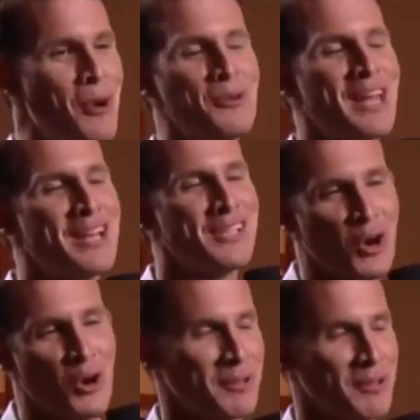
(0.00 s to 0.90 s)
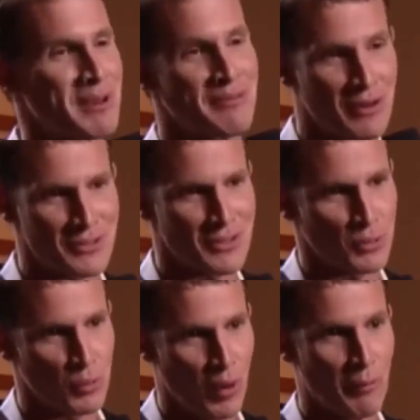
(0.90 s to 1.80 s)
I wrote that joke because my friend's
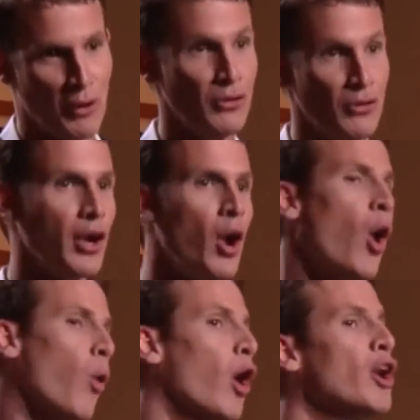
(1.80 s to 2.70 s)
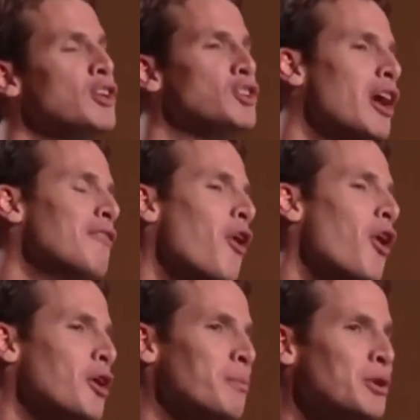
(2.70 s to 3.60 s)
a swimmer. He's like, why do you shave
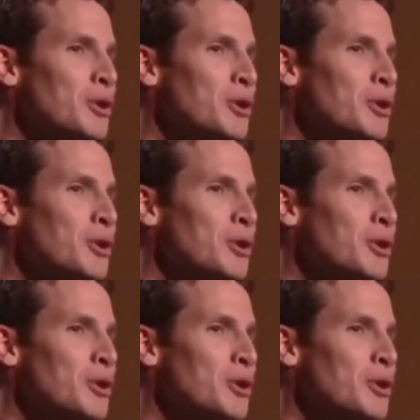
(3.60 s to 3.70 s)
all your